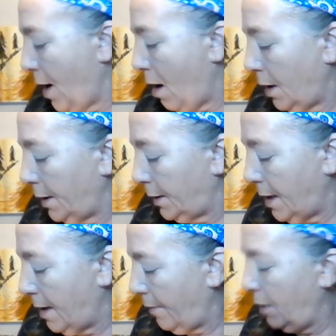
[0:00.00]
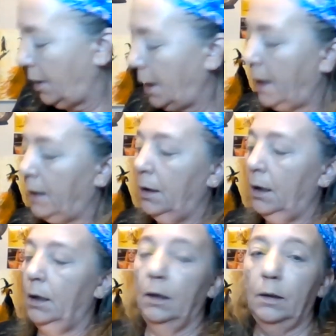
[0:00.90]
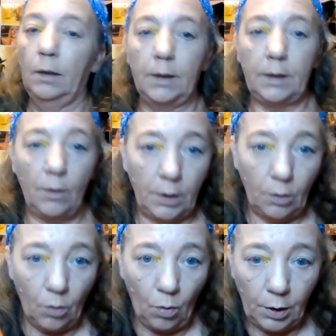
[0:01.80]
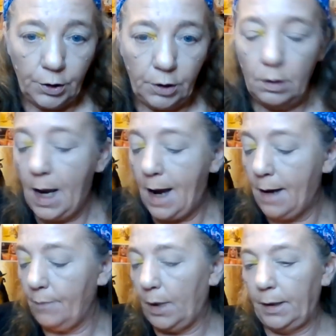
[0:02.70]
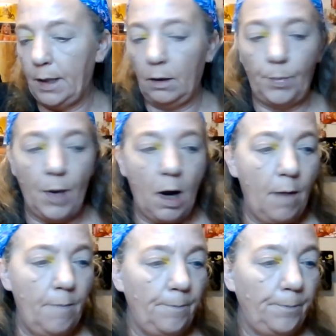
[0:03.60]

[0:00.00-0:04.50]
palettes I have. Okay. Let's go into Orange You Glad by ColourPop.